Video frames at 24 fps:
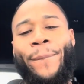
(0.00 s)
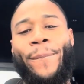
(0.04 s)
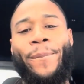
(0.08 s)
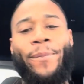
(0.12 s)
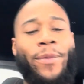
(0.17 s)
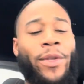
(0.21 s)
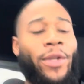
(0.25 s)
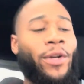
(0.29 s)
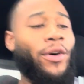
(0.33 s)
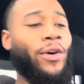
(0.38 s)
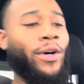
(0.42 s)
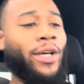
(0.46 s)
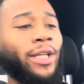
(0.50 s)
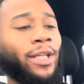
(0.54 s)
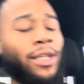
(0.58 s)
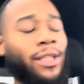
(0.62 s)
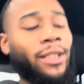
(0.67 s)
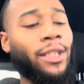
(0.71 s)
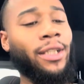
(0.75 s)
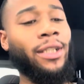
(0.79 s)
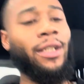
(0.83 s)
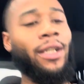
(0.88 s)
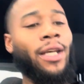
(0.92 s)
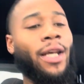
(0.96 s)

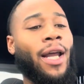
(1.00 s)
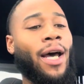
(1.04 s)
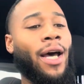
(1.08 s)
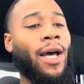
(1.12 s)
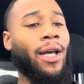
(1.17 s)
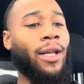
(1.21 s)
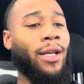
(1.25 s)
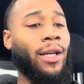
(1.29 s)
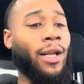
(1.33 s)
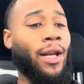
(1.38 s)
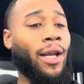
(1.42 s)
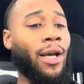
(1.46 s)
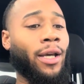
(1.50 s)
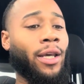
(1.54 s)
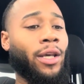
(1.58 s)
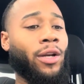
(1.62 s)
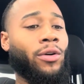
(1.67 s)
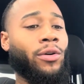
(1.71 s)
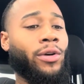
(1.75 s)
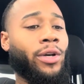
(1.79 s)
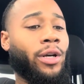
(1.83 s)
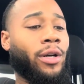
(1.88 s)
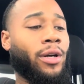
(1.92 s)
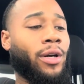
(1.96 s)
Anything that I get
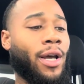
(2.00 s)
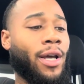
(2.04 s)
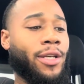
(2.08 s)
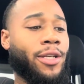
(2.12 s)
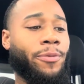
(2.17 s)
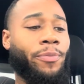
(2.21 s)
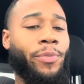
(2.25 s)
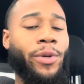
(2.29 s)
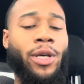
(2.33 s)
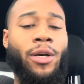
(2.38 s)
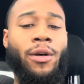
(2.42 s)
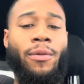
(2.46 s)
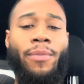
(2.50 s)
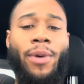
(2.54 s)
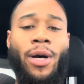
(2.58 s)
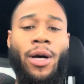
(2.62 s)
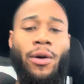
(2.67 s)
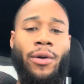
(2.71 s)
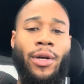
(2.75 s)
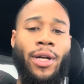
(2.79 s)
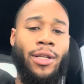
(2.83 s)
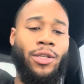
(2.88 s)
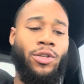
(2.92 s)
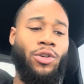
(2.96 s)
on here and I speak about
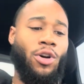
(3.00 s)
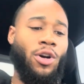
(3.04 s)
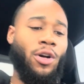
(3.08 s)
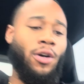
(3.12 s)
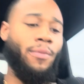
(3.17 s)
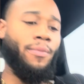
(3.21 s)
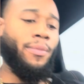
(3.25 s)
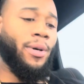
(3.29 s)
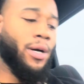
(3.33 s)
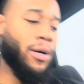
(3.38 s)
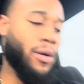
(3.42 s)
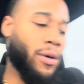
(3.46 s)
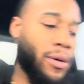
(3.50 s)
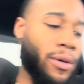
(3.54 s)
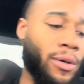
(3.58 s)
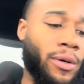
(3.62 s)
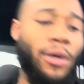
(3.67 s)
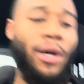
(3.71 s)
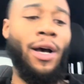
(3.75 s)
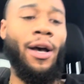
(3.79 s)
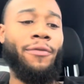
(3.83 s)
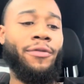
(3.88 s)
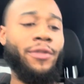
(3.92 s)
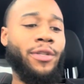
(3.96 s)
and I talk about,
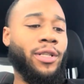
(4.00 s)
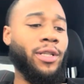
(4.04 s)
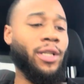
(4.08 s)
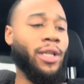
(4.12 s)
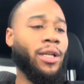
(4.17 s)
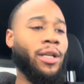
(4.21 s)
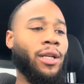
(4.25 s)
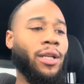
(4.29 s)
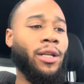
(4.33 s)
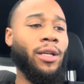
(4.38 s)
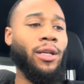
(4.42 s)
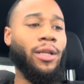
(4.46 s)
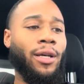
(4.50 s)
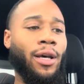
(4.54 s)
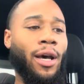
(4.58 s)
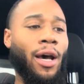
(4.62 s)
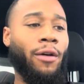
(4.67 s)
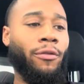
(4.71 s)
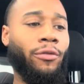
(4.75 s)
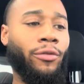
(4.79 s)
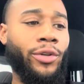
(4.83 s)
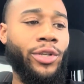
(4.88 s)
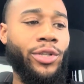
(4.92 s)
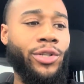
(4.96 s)
I've studied it,
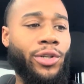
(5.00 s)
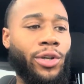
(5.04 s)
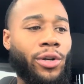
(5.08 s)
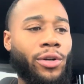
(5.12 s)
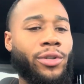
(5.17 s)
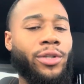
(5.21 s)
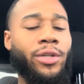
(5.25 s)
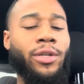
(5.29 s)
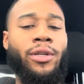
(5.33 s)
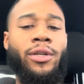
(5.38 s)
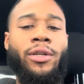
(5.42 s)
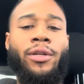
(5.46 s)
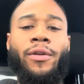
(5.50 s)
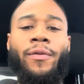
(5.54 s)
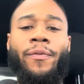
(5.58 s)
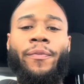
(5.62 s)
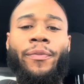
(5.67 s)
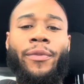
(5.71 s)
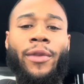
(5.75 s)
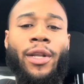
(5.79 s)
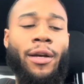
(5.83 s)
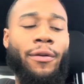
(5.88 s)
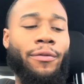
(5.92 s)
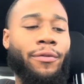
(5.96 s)
I've researched it,
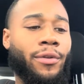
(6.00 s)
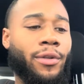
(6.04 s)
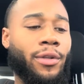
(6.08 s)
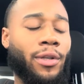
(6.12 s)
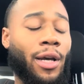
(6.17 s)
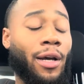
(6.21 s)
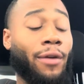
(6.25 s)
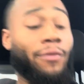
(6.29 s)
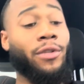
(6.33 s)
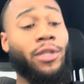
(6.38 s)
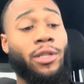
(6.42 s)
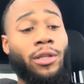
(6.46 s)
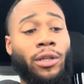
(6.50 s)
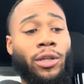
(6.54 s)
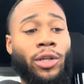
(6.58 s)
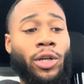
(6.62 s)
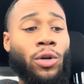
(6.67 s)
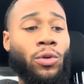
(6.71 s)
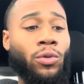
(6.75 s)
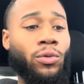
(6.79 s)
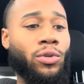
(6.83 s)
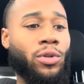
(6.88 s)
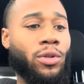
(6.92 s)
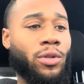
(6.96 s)
I've took
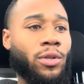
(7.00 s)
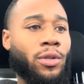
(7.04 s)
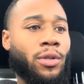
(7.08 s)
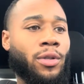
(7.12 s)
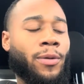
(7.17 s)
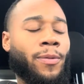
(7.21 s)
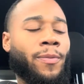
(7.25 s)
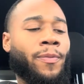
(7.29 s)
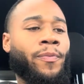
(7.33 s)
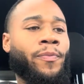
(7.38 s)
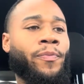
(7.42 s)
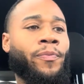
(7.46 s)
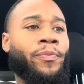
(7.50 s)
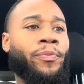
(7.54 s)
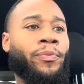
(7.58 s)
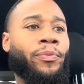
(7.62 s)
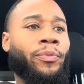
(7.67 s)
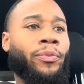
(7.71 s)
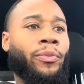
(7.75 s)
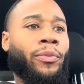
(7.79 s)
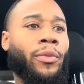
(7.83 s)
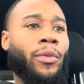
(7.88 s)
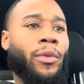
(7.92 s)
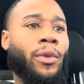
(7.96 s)
notes.
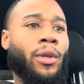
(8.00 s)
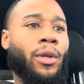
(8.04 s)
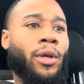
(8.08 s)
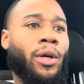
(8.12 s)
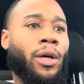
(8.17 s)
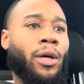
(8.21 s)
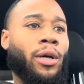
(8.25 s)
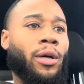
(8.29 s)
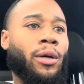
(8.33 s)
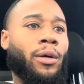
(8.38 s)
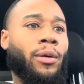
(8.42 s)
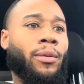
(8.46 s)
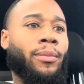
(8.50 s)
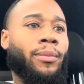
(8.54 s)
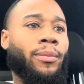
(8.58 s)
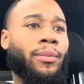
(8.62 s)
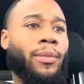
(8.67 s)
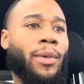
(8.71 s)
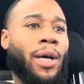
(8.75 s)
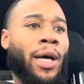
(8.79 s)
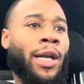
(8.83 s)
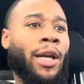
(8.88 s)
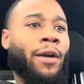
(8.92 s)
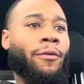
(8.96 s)

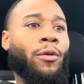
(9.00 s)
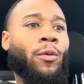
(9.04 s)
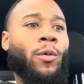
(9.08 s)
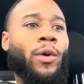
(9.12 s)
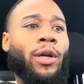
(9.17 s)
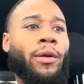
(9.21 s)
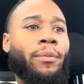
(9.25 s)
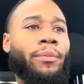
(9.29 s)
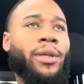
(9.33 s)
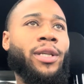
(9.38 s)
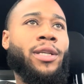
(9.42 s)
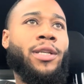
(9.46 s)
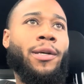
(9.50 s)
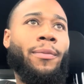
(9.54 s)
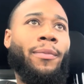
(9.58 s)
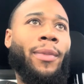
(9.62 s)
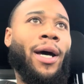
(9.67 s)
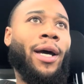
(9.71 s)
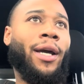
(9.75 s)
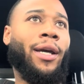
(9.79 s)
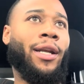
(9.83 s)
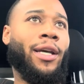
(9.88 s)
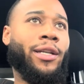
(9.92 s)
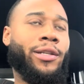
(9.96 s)
I never want to be
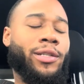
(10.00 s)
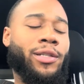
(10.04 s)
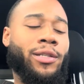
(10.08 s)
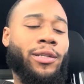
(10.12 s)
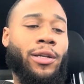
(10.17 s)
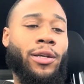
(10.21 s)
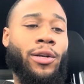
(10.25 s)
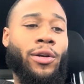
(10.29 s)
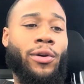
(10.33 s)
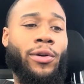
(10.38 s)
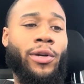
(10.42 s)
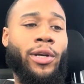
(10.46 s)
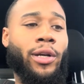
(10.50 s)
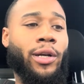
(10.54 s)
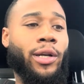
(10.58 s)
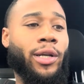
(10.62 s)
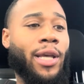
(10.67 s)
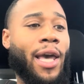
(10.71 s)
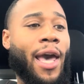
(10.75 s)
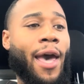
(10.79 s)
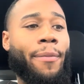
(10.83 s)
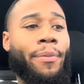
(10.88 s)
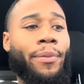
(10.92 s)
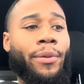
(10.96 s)
somebody that just get on here
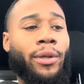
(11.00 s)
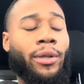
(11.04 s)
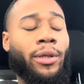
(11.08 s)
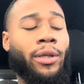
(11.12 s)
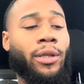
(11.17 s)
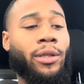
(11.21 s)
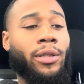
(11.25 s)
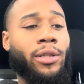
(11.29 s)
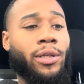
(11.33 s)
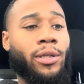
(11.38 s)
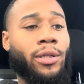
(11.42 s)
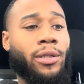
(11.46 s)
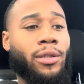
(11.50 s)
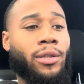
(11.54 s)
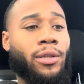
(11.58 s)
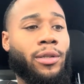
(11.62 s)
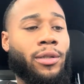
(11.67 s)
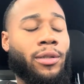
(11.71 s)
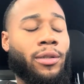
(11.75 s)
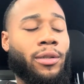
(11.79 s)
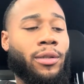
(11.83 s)
yapping and just